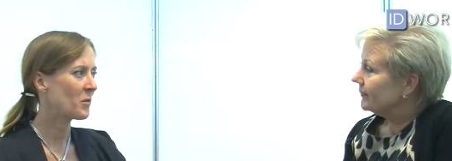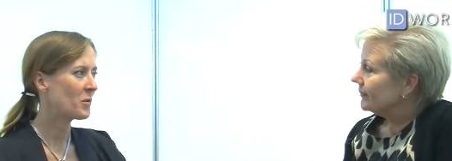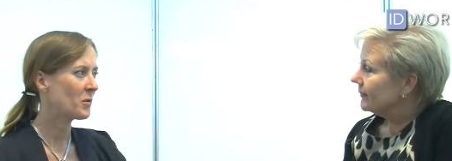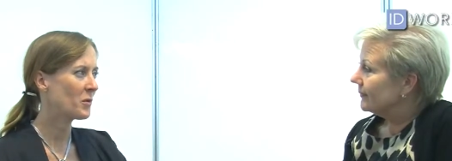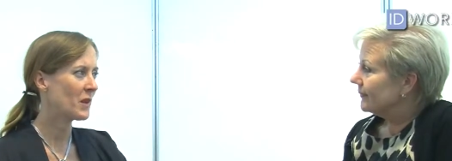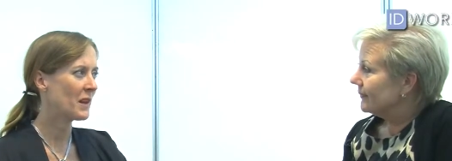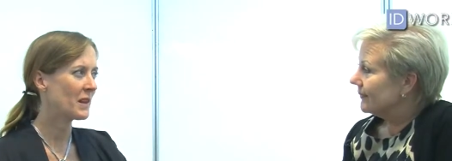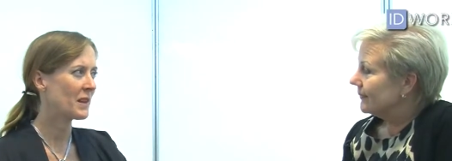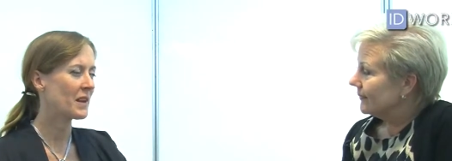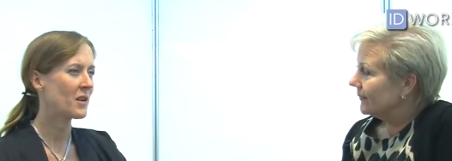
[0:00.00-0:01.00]
Speaker 1: would you think
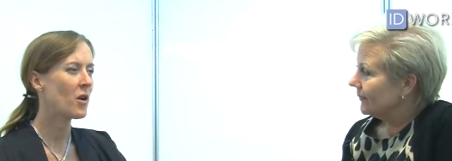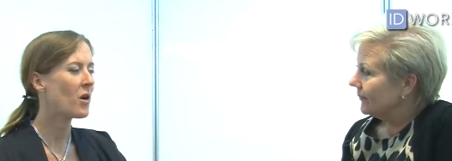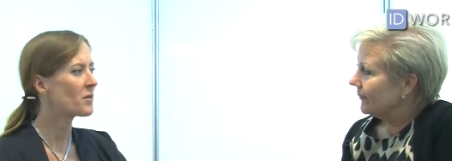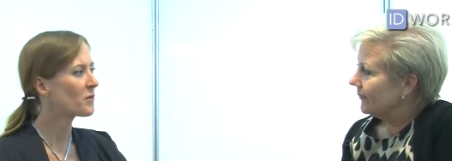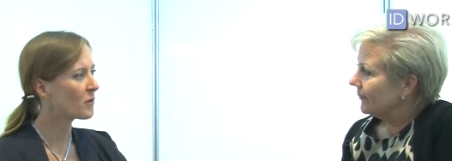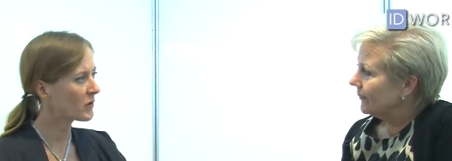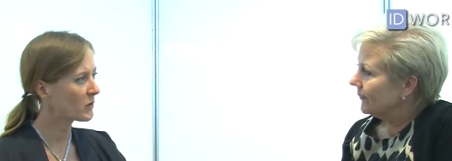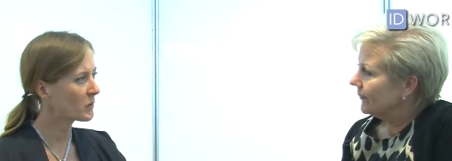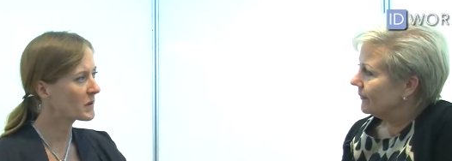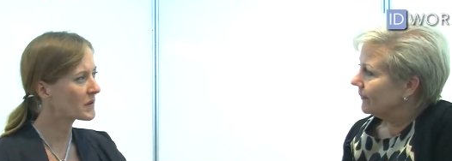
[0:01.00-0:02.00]
that law
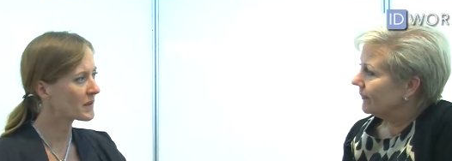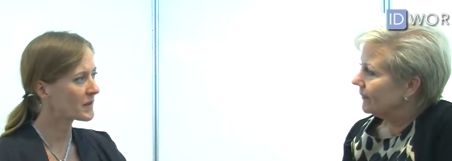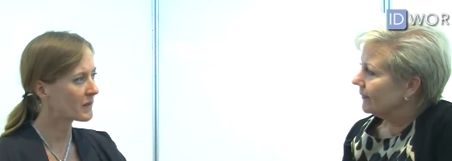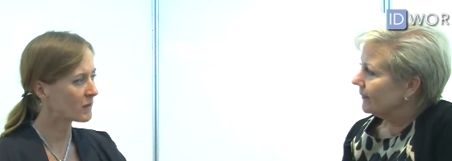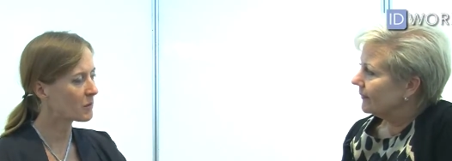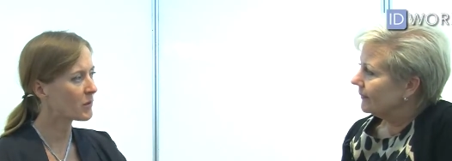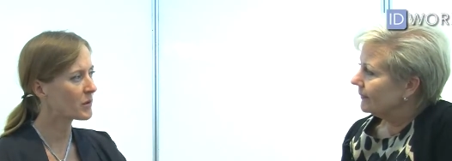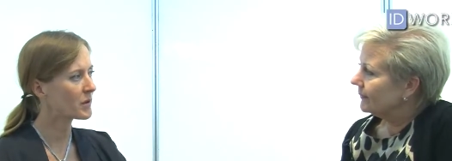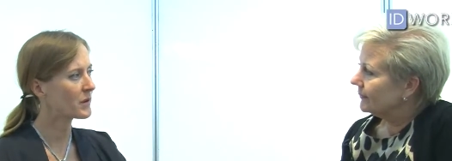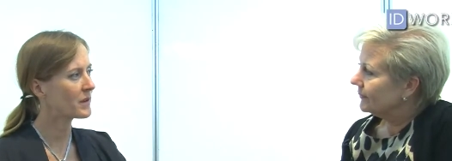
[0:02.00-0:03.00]
enforcement is
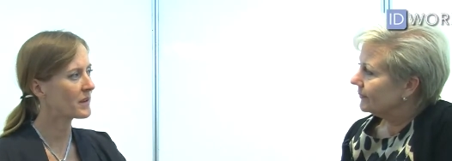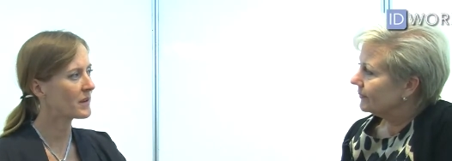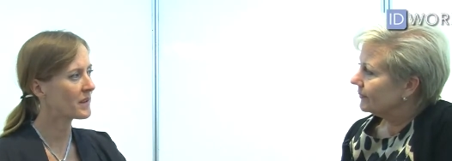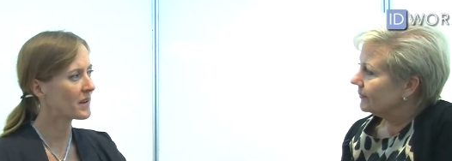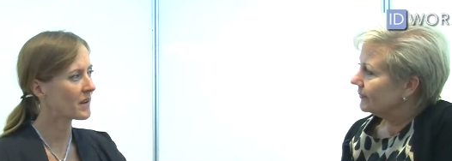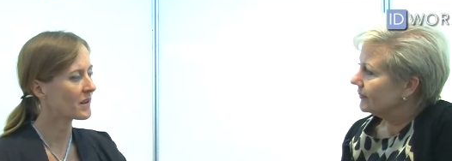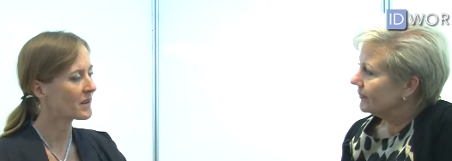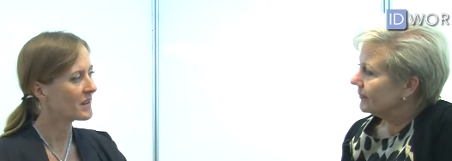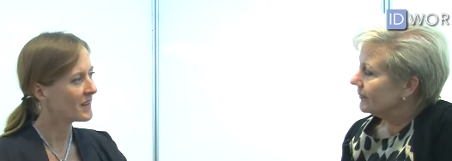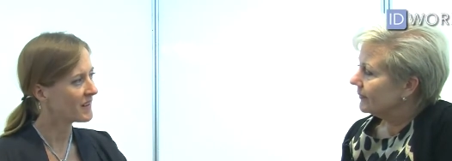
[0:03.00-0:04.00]
supported in their
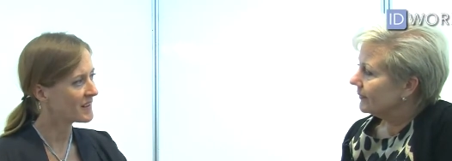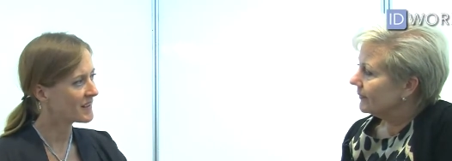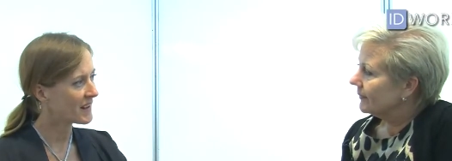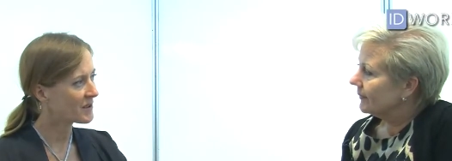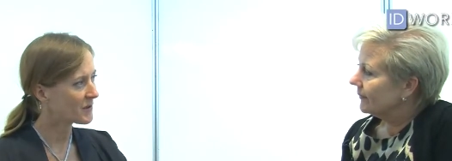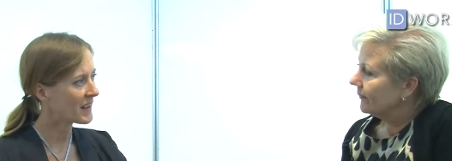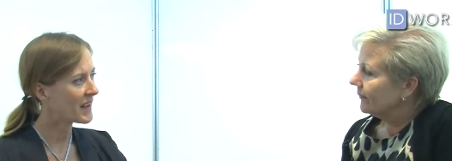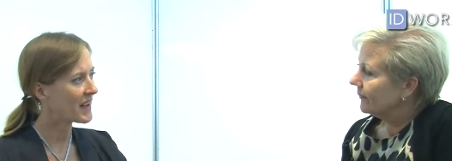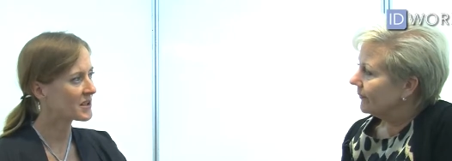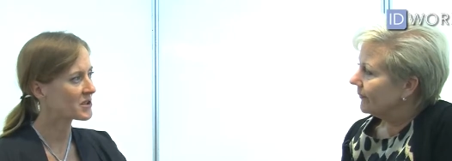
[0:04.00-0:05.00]

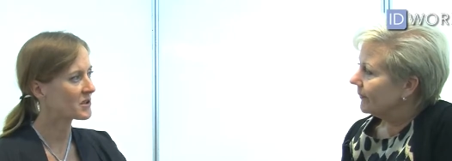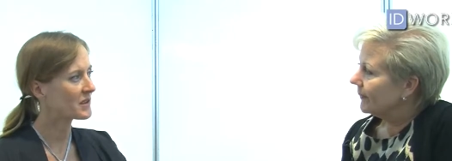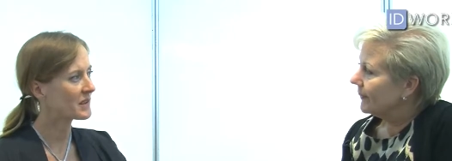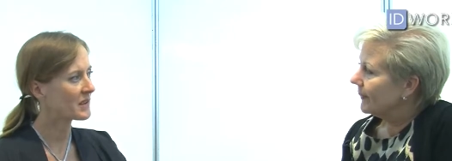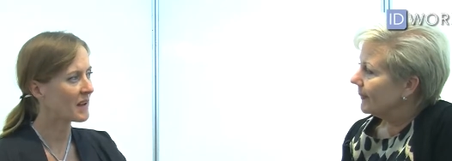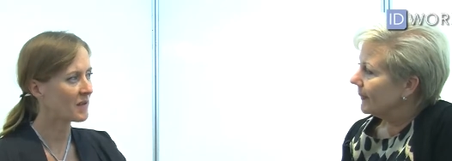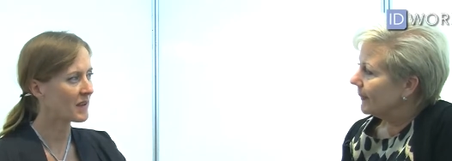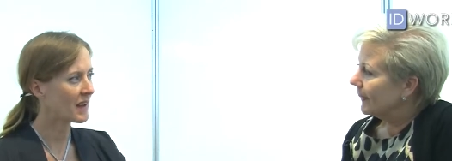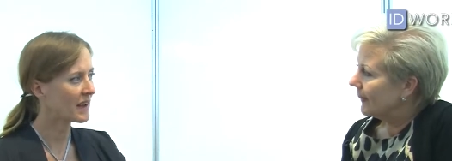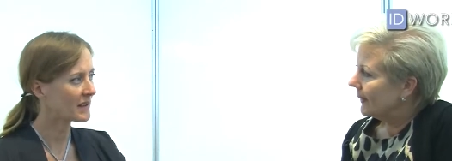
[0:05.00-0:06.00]
day-to-day actions,
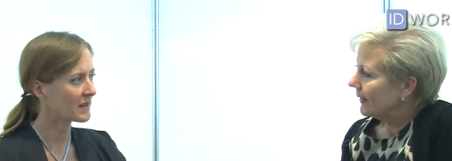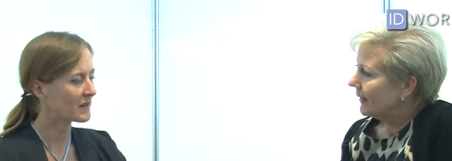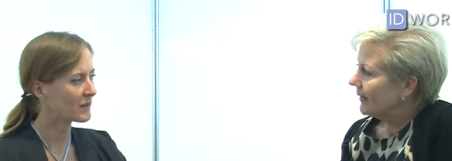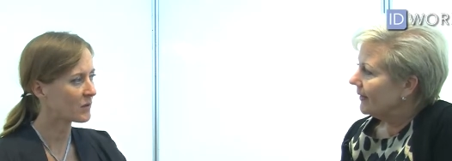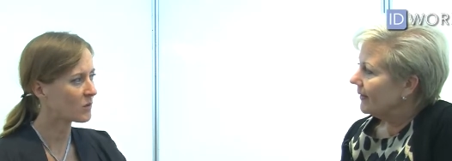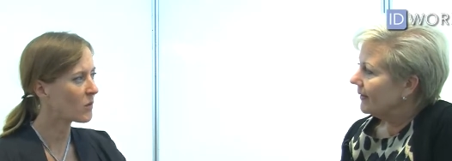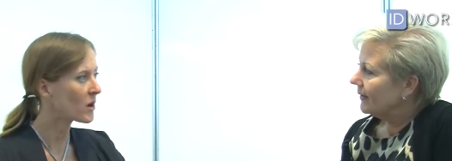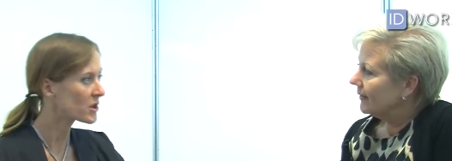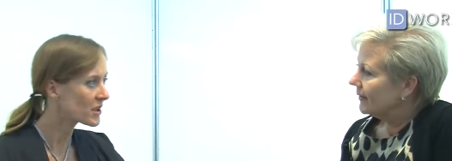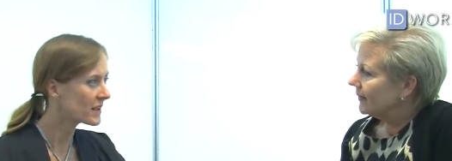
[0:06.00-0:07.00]
having access to
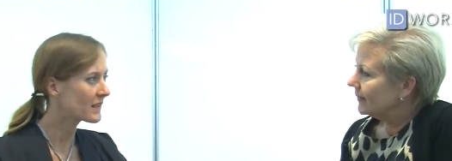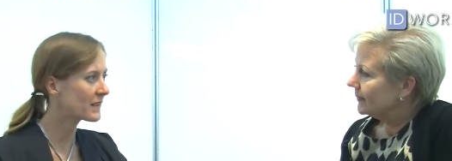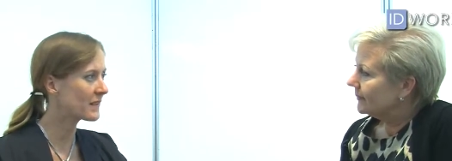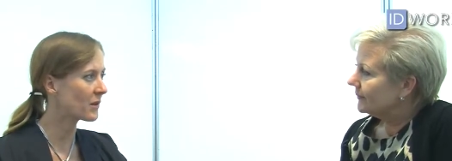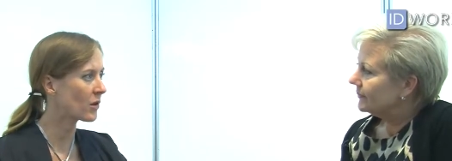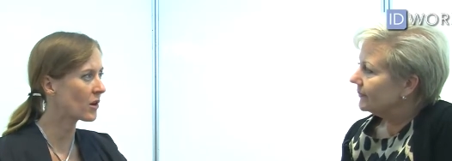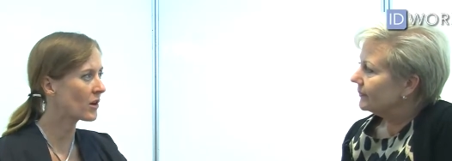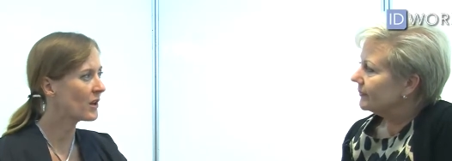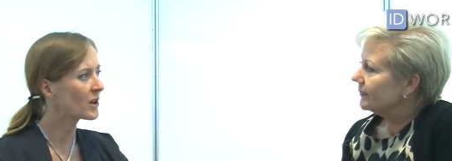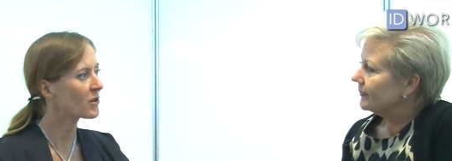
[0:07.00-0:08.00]
watch lists or
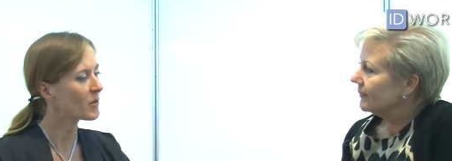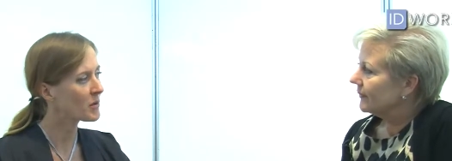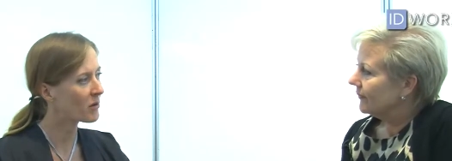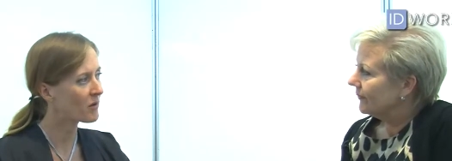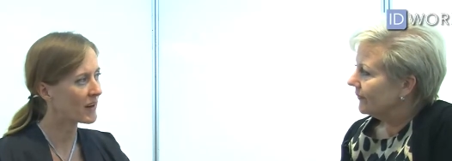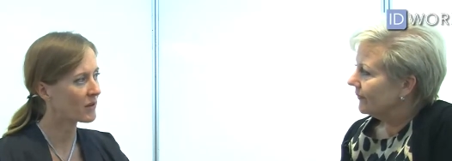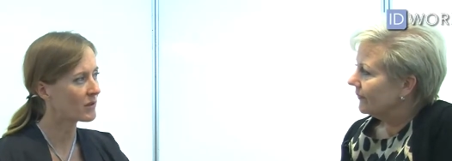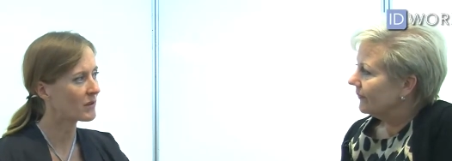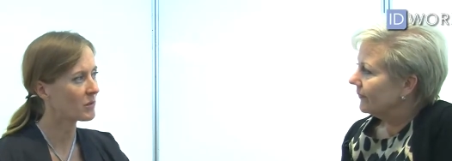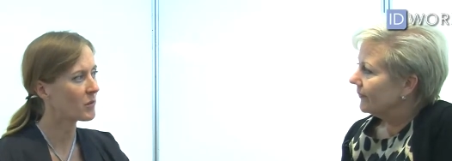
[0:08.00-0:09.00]
criminal
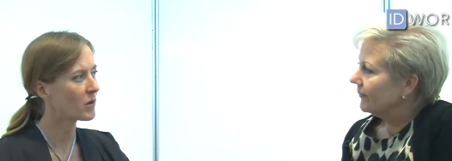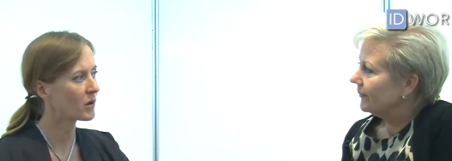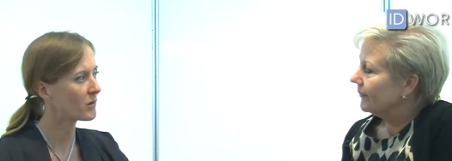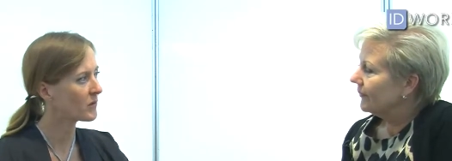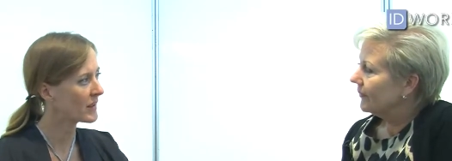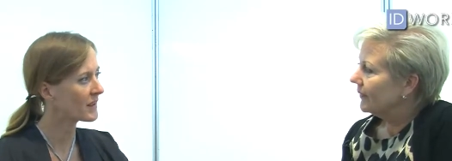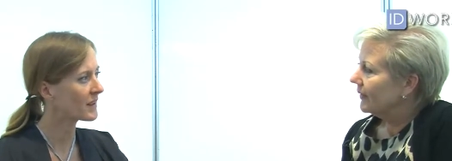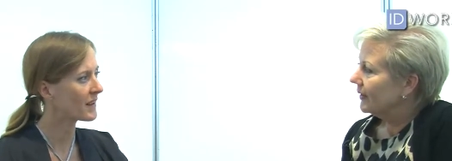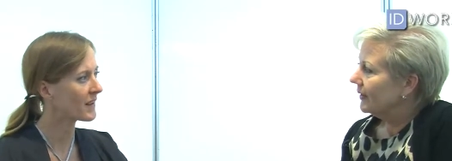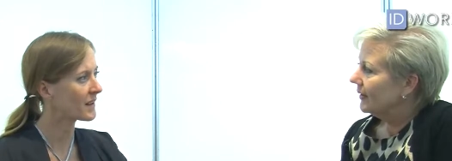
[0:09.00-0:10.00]
records more
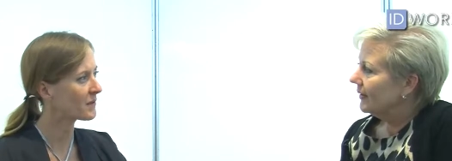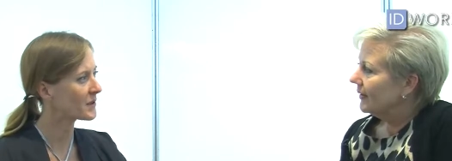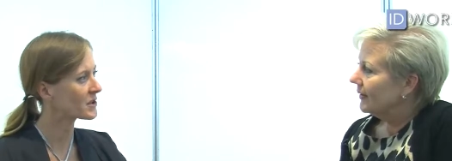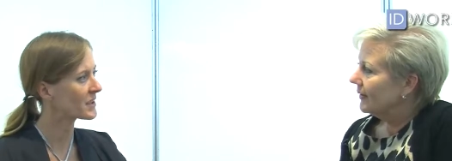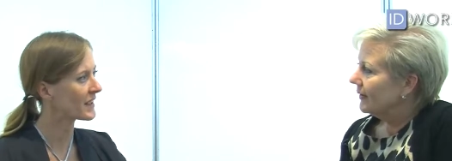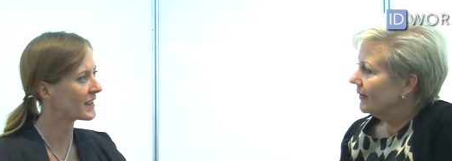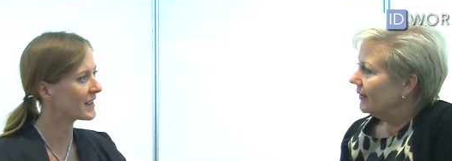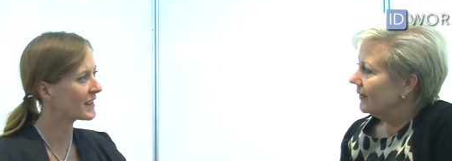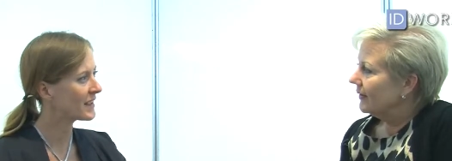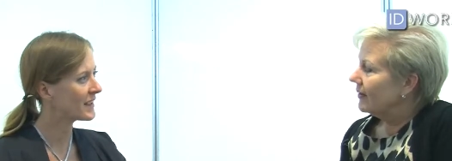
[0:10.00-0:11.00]
conveniently and efficiently?
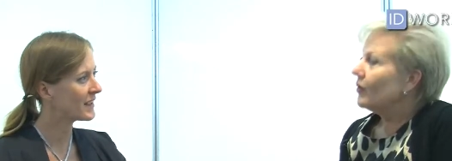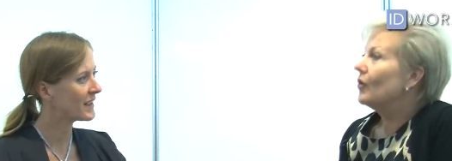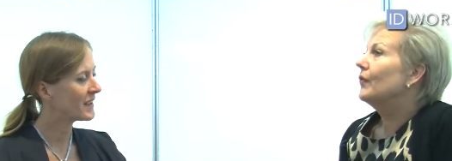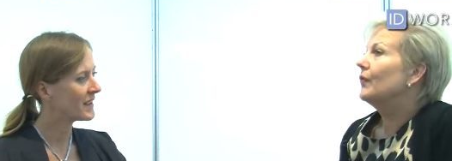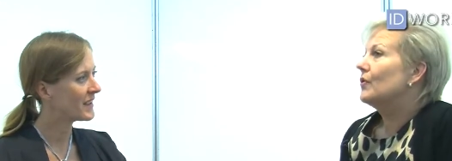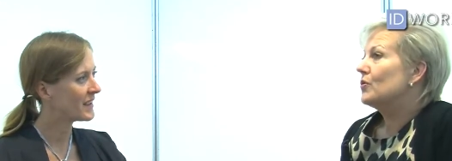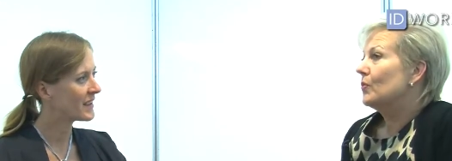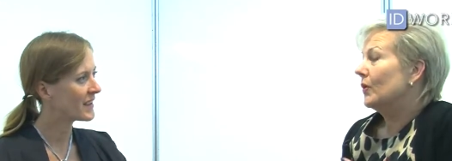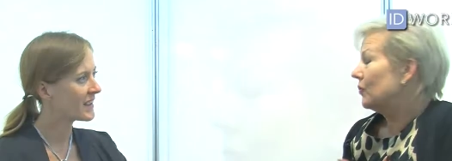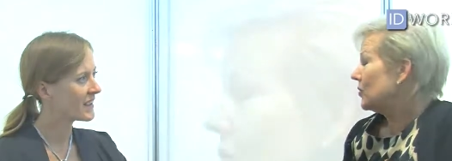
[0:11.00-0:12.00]
Of course,
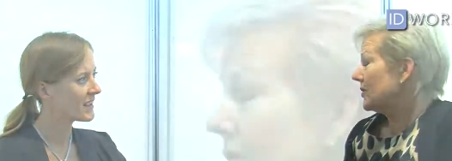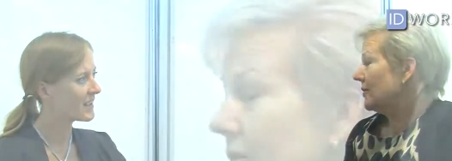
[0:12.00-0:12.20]
when just